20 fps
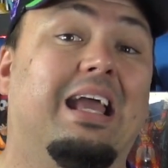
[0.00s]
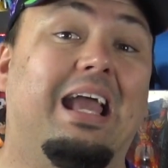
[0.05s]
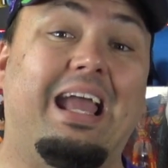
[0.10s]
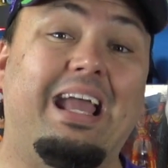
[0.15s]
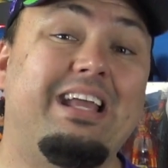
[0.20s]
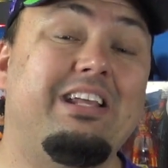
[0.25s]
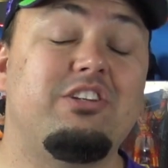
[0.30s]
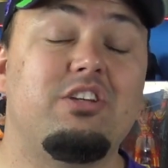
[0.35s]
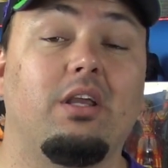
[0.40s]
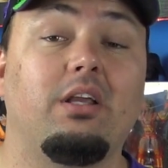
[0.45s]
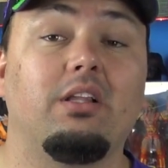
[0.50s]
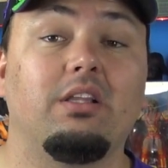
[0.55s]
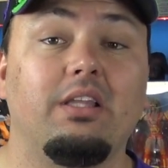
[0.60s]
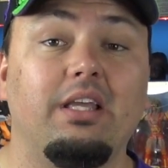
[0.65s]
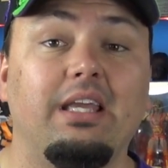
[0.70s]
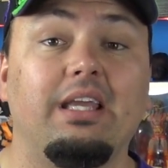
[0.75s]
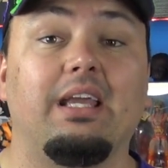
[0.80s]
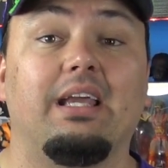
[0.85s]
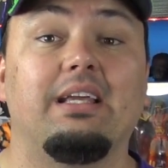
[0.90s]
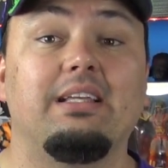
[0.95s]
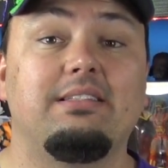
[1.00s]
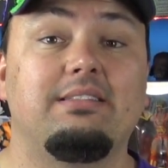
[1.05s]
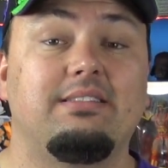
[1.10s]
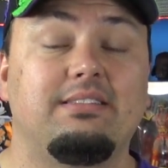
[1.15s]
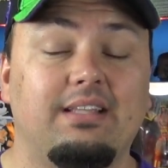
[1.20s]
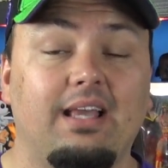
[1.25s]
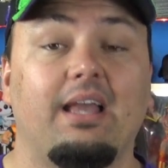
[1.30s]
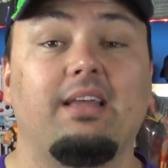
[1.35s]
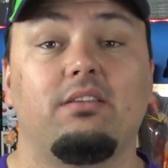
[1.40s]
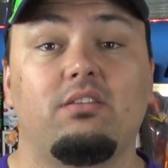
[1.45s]
A J Lee is
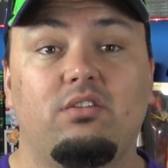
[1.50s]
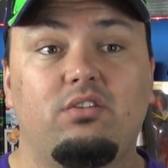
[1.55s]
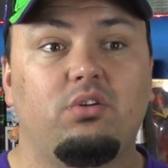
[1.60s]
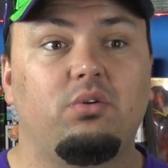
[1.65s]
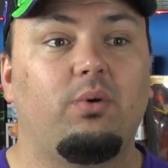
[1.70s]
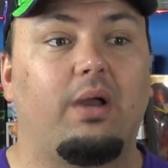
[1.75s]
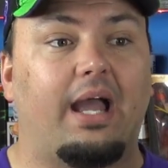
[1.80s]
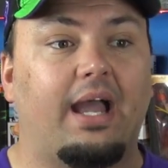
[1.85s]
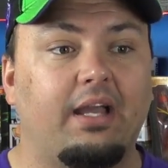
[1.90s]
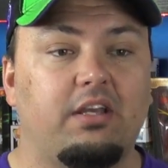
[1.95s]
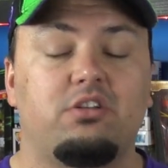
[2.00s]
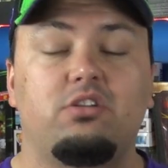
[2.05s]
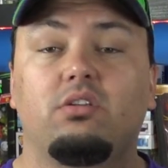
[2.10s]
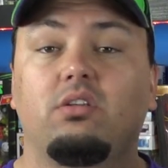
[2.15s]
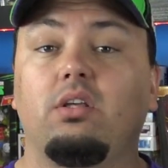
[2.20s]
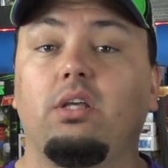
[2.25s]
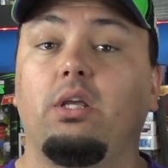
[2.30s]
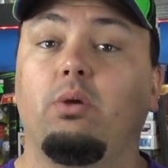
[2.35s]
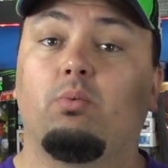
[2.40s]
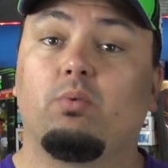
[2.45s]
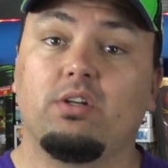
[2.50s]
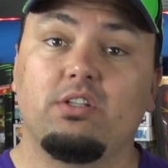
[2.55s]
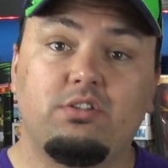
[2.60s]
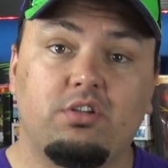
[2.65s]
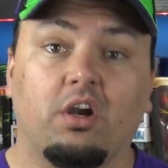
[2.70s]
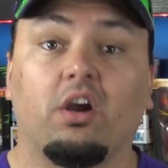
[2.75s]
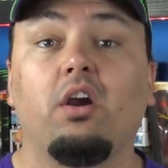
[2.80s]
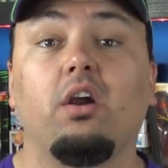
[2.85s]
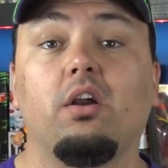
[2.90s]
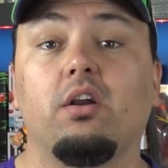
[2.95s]
set to actually
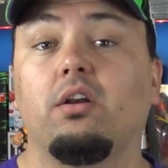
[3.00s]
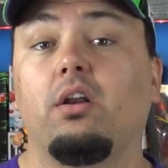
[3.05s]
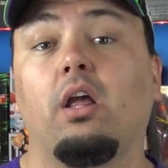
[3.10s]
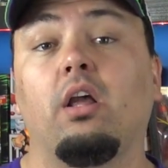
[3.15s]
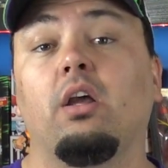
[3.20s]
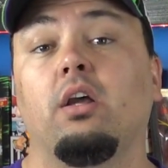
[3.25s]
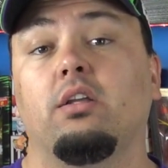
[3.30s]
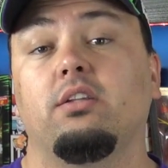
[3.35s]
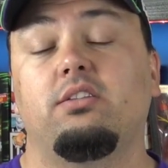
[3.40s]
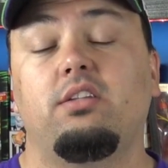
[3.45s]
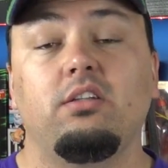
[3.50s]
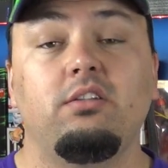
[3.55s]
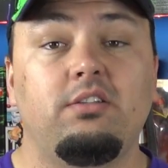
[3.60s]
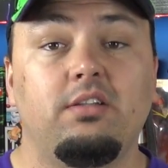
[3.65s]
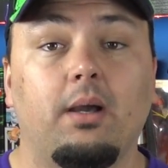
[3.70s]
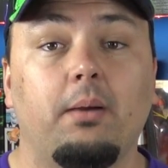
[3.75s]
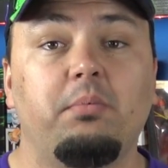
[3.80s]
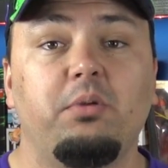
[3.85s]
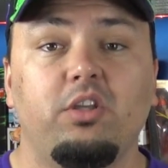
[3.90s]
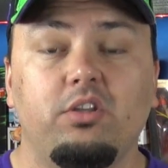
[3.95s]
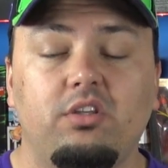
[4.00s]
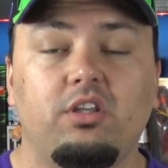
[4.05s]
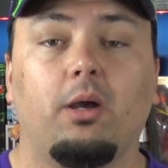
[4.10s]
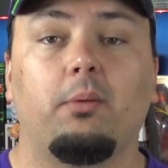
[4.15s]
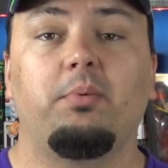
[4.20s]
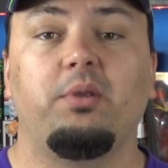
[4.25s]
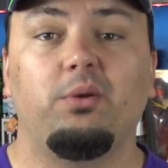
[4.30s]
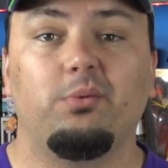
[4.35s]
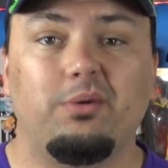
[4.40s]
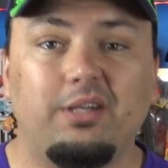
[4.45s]
return to W
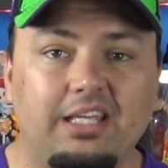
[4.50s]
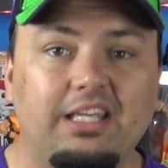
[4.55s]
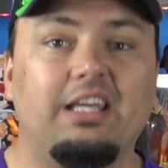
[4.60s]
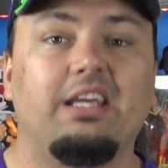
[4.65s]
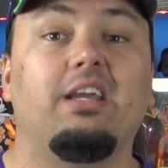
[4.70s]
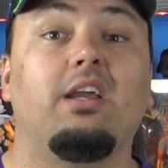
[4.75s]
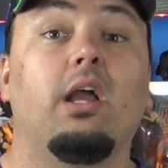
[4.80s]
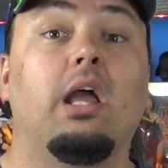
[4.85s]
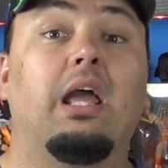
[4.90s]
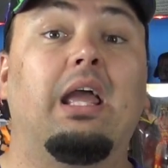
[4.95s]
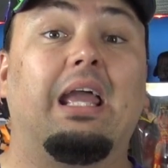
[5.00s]
W E